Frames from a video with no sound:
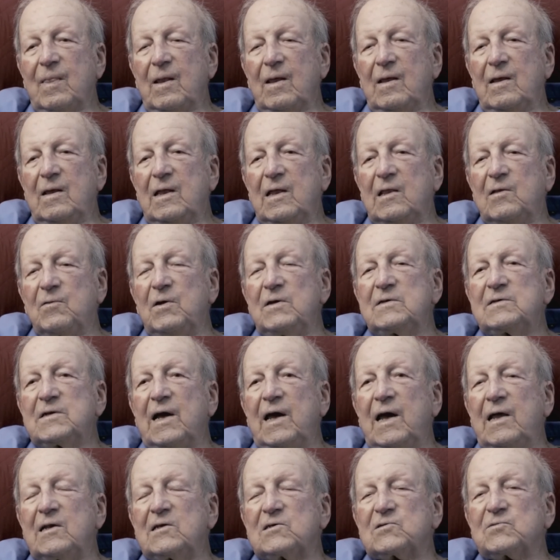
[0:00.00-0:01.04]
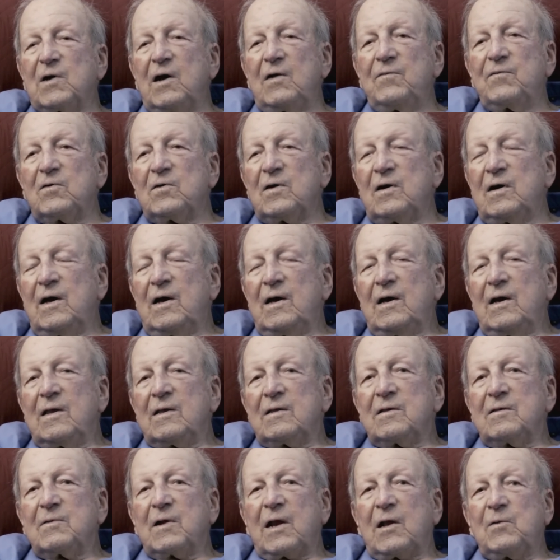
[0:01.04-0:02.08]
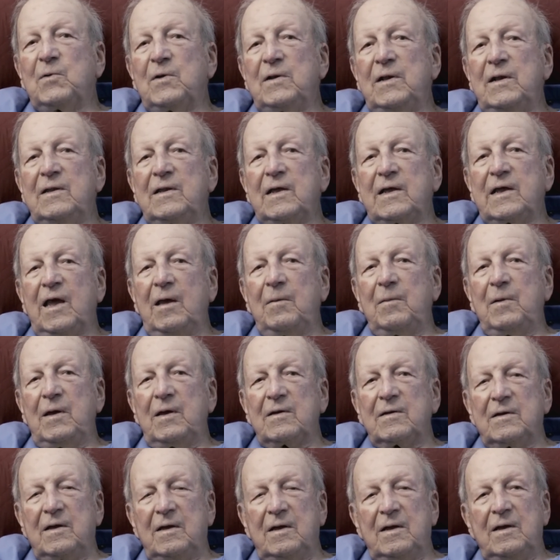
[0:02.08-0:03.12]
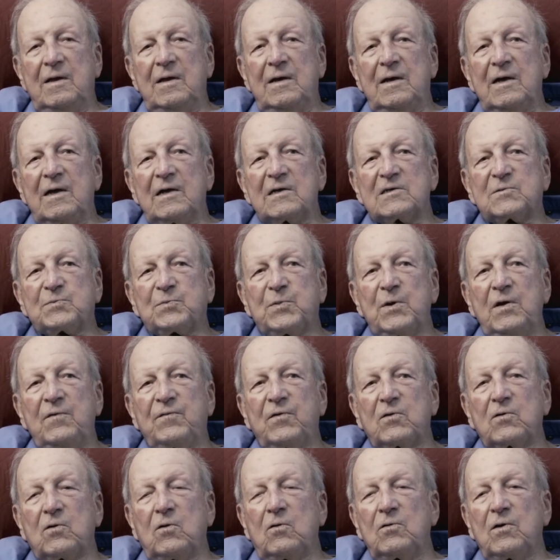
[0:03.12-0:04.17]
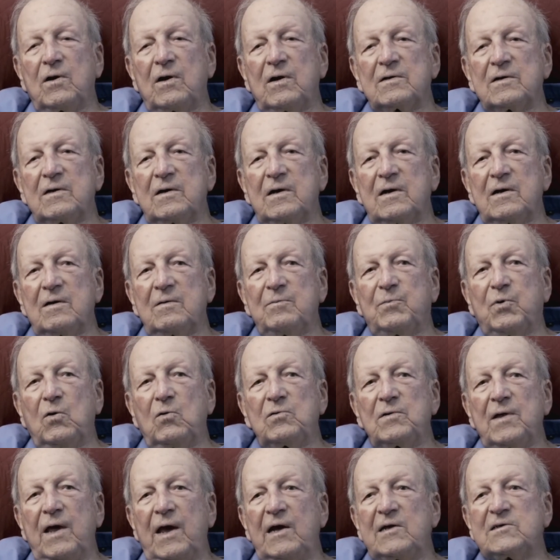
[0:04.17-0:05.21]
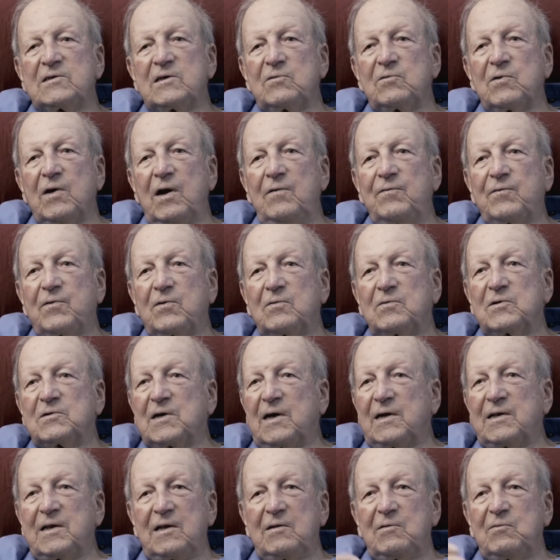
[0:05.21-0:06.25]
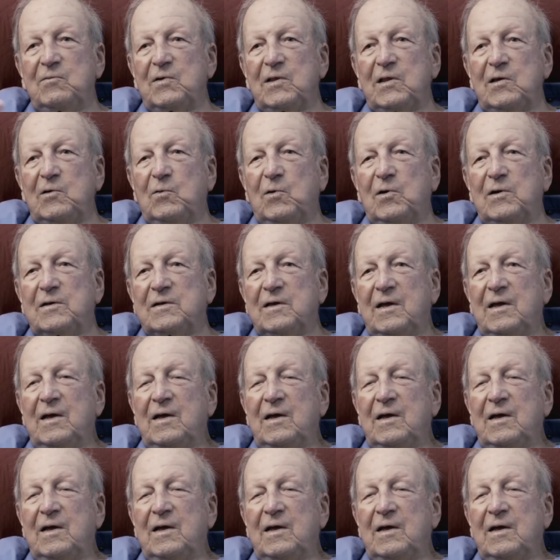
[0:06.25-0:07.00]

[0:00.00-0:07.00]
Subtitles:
And the reason I had his rifle, when I went in, they gave me a Springfield bolt action rifle, which I didn't really want.